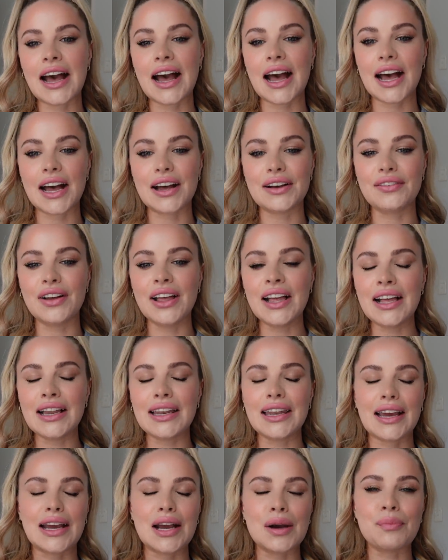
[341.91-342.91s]
have
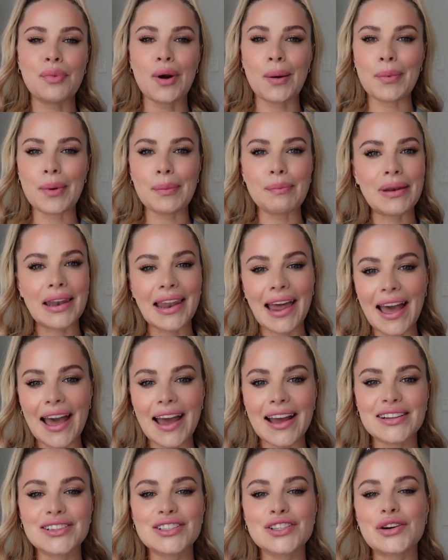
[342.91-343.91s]
like a proper
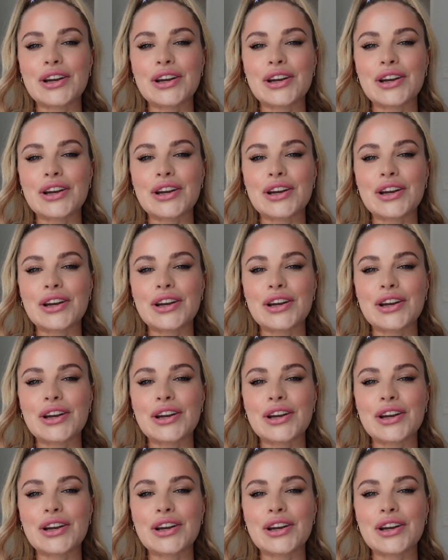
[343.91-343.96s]
plan.